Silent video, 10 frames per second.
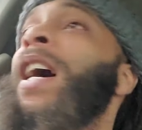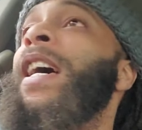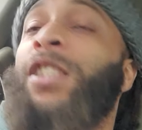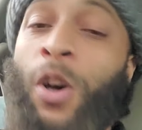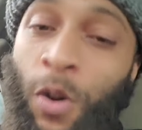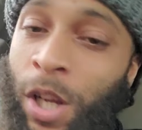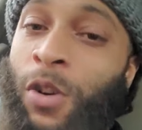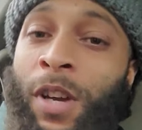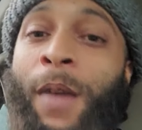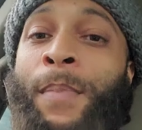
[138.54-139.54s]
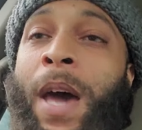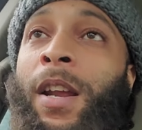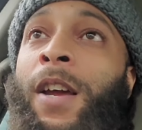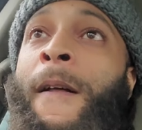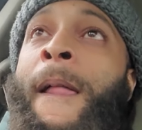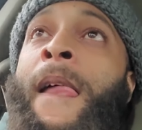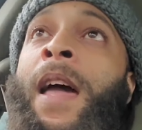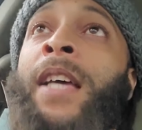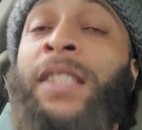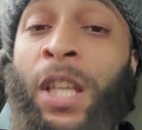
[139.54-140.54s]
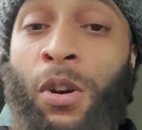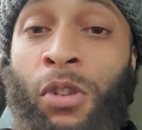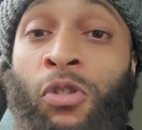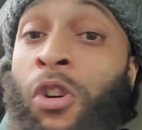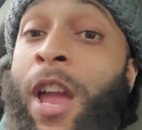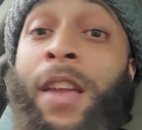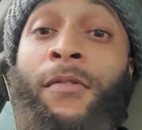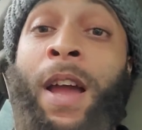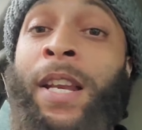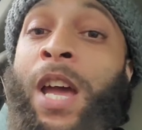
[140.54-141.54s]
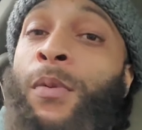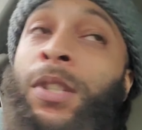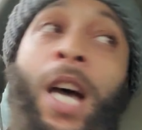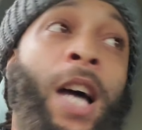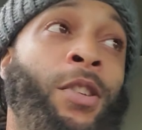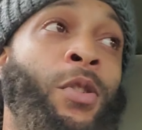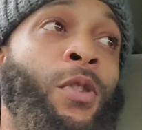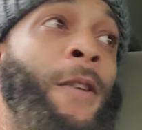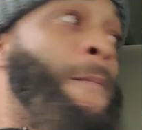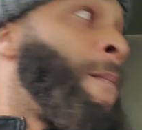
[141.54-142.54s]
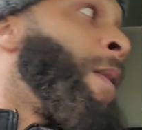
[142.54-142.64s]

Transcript: It's only going to get better. It's still great right now what y'all are doing.